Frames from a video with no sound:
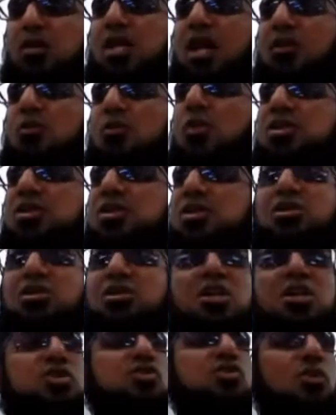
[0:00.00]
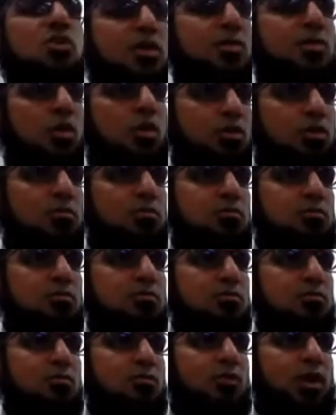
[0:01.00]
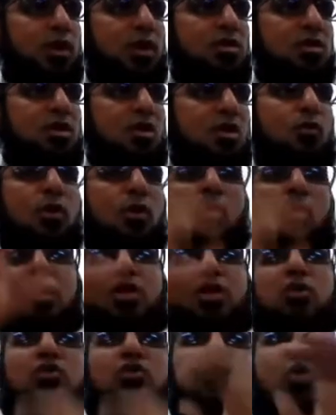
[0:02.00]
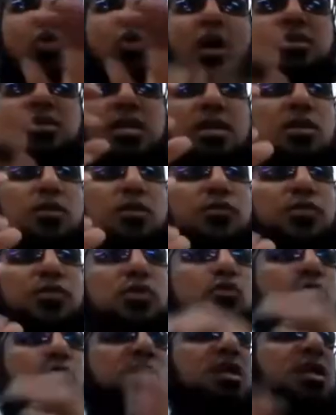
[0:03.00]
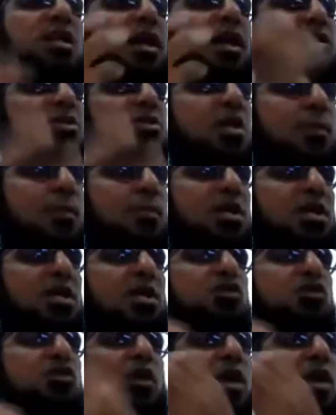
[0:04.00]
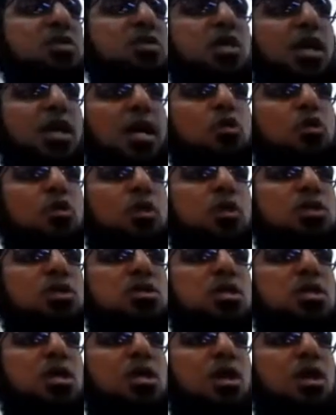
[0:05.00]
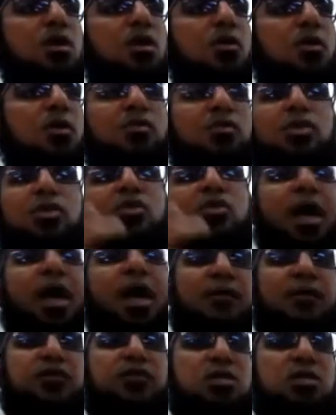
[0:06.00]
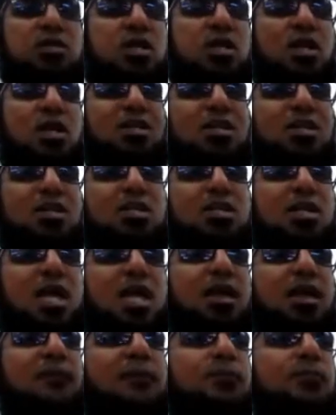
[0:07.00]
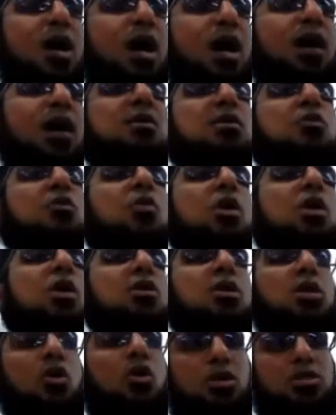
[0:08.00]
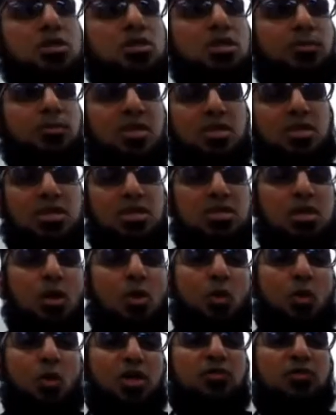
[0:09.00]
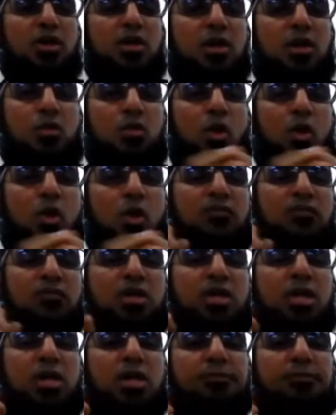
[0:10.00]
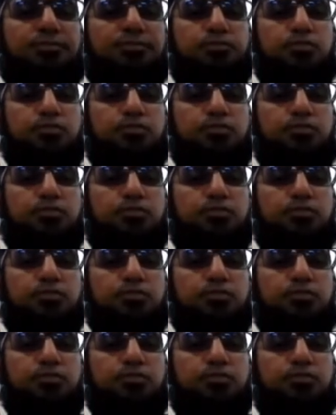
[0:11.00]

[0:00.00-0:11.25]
10 recitations of the book, right? Where one or two words are different to bring extra meaning, to extra eloquence, right? We don't have this. This is a otherworldly concept. This is one of the one of the